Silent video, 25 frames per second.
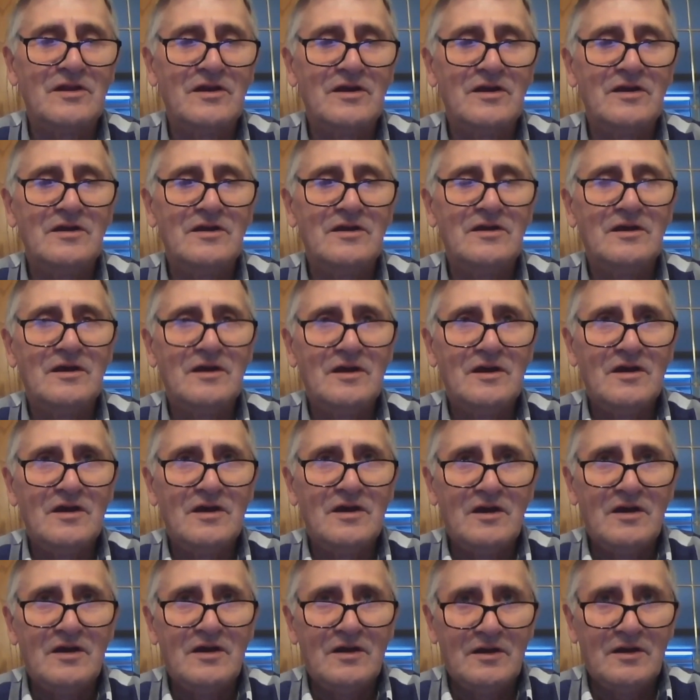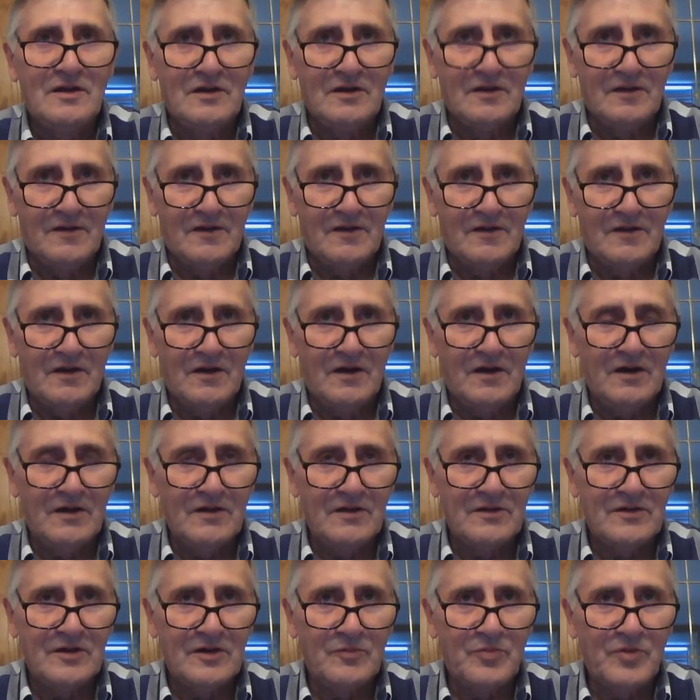
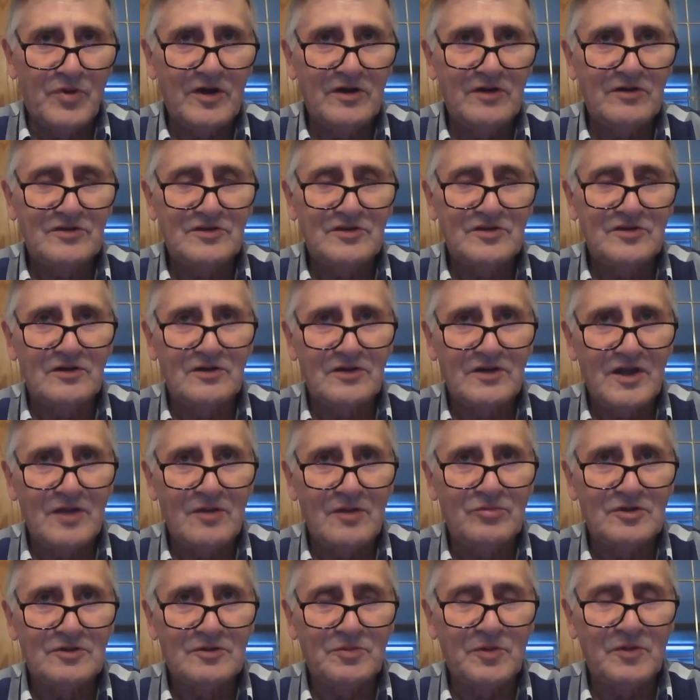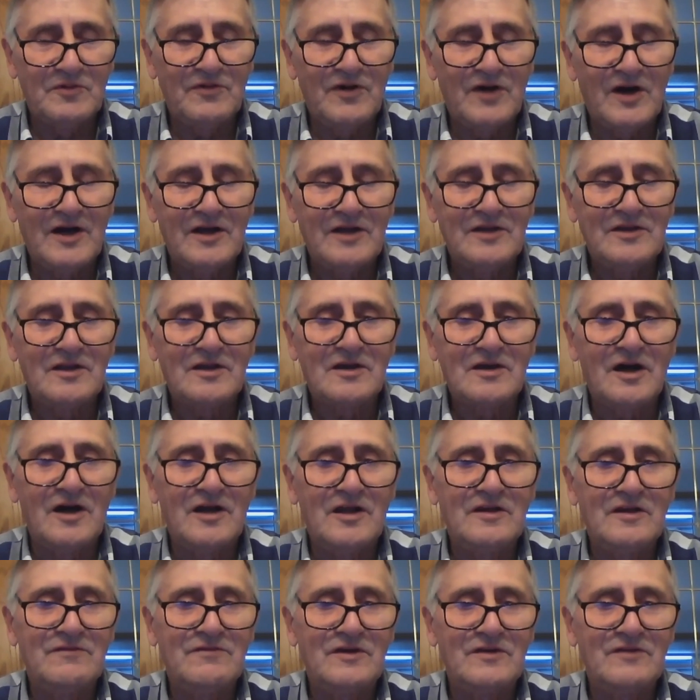their parents aren't able to provide the
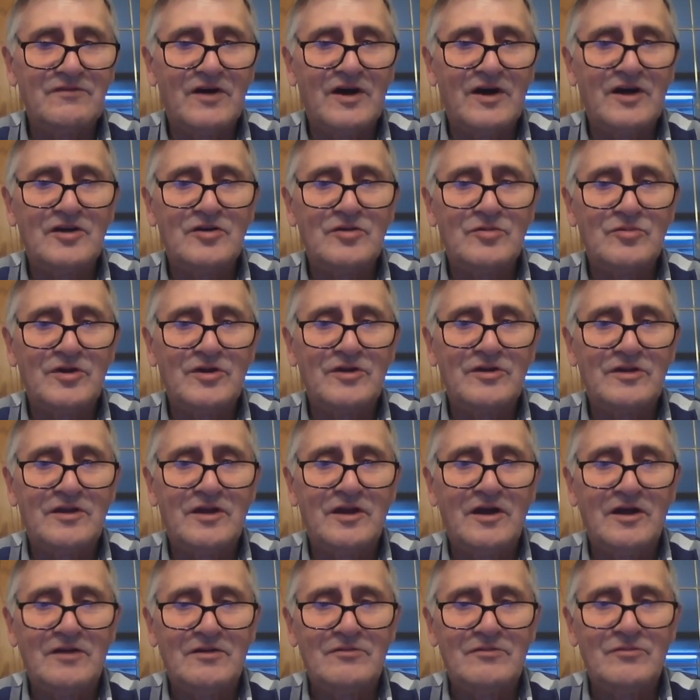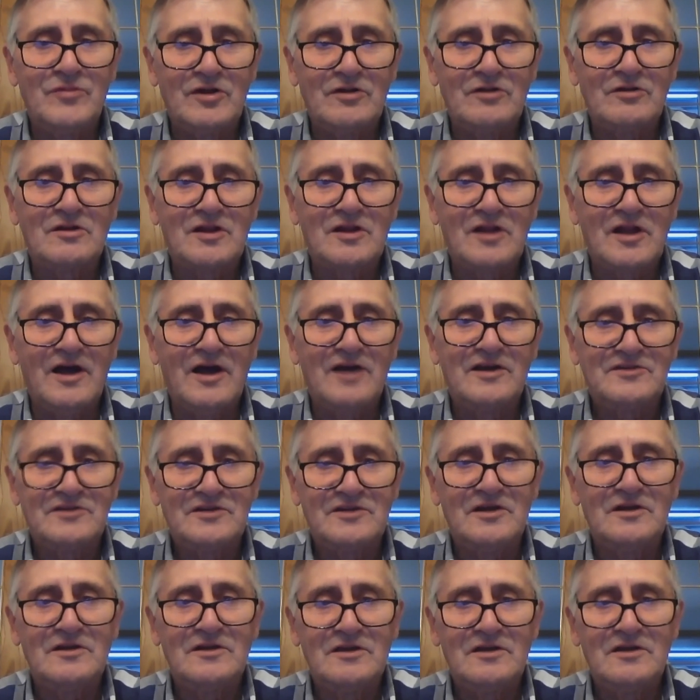kind of environment that middle
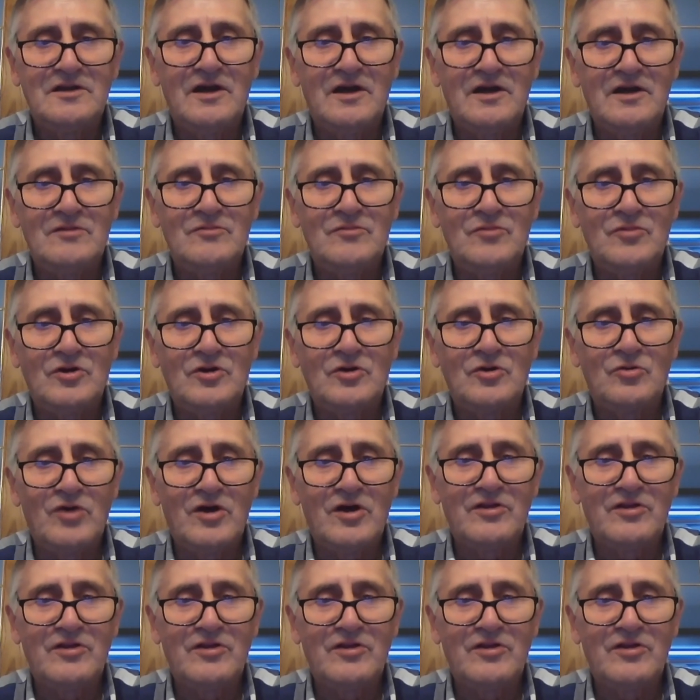class and more